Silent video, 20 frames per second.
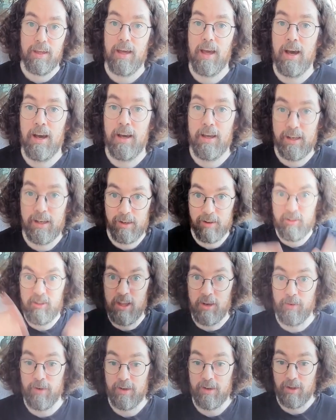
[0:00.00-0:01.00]
it'll
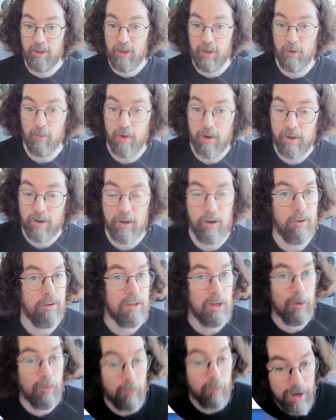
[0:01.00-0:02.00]
generate a QR code.
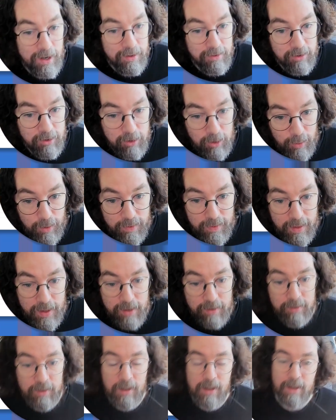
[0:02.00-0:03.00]
Now, why is it doing
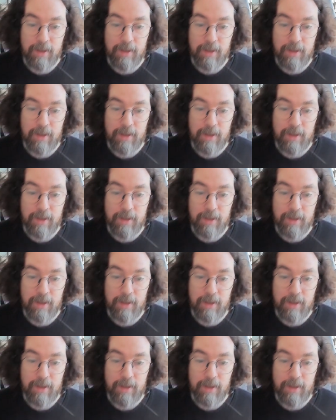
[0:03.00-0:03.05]
that?